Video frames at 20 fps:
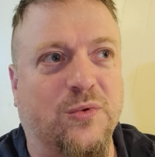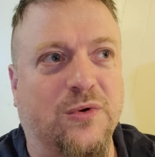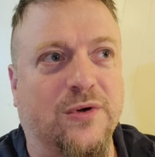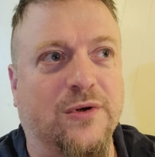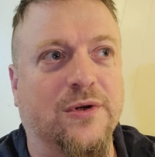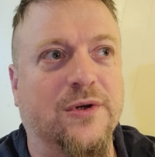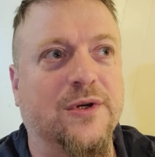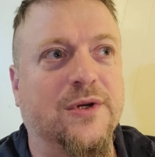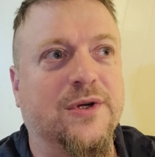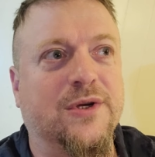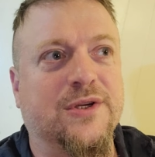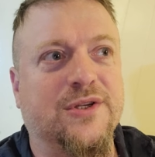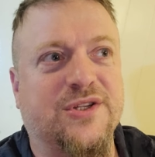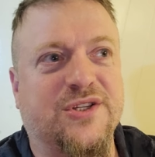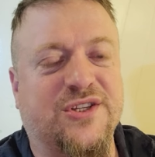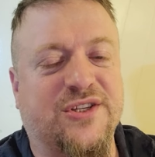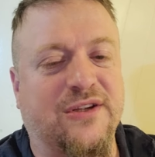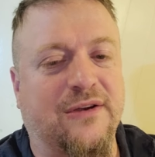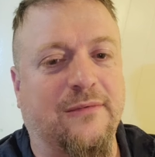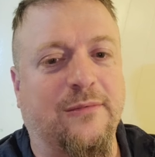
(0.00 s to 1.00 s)
where
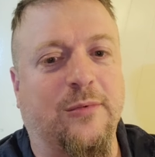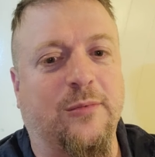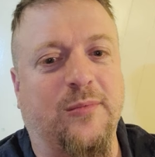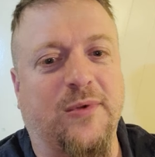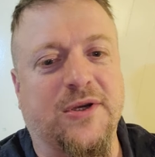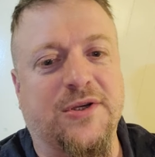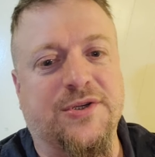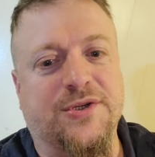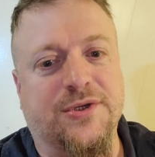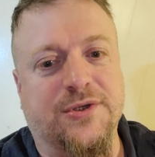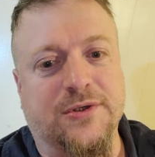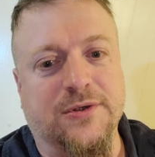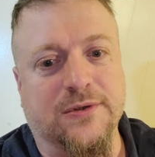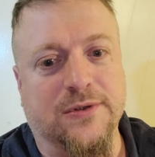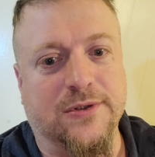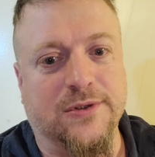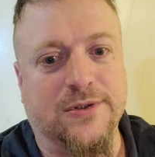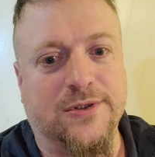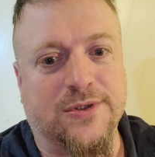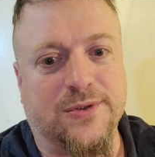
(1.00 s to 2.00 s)
some of my
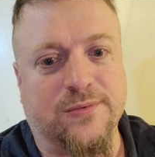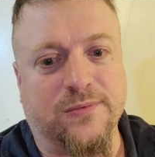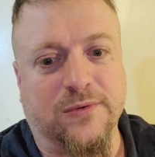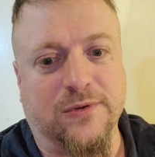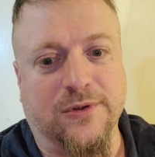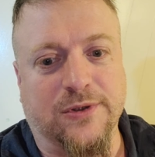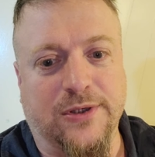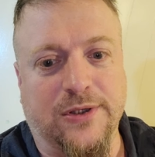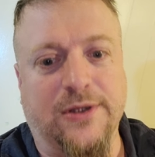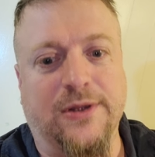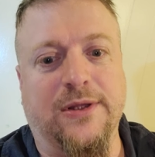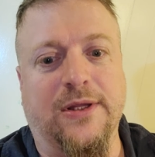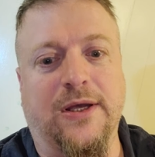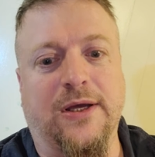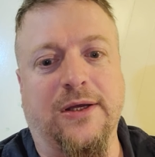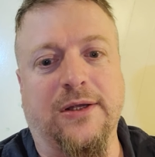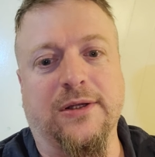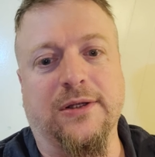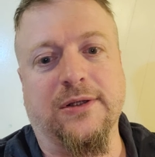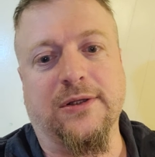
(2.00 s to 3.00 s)
students were in
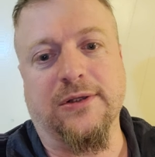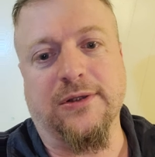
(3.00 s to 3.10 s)
that